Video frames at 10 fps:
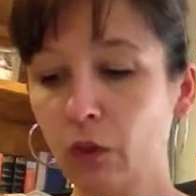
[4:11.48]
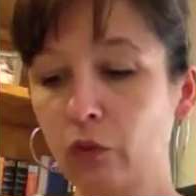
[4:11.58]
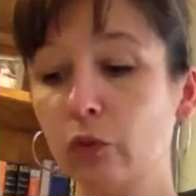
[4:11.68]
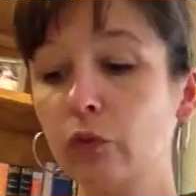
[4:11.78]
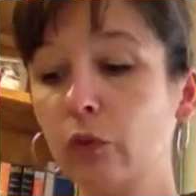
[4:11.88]

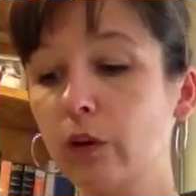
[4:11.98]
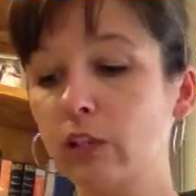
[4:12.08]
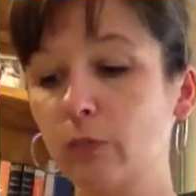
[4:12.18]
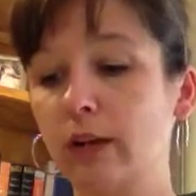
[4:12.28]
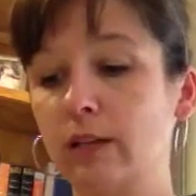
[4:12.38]
North
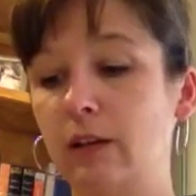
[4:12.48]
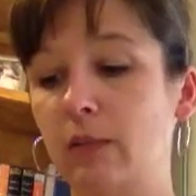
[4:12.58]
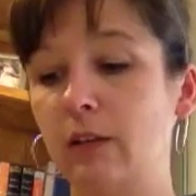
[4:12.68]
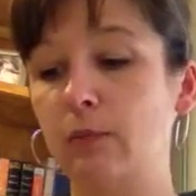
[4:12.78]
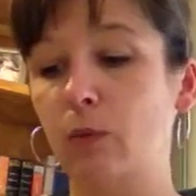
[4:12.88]
Korea's president
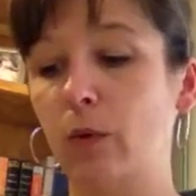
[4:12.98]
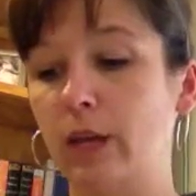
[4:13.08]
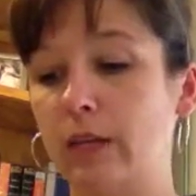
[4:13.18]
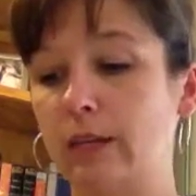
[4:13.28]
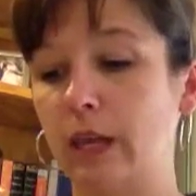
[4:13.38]
at this
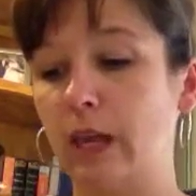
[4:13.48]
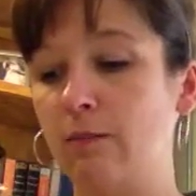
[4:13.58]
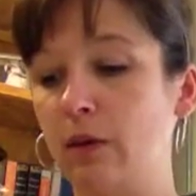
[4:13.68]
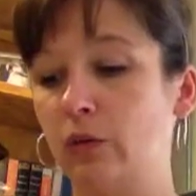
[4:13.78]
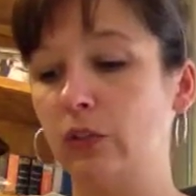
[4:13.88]
point is
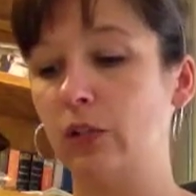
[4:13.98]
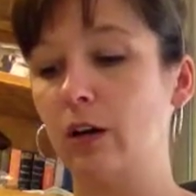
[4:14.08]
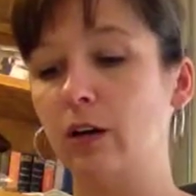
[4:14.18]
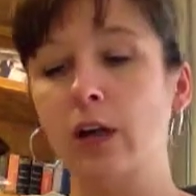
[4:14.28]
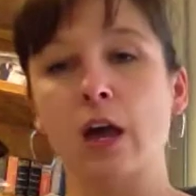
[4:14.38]
Kim
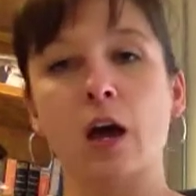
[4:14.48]
Il-sung.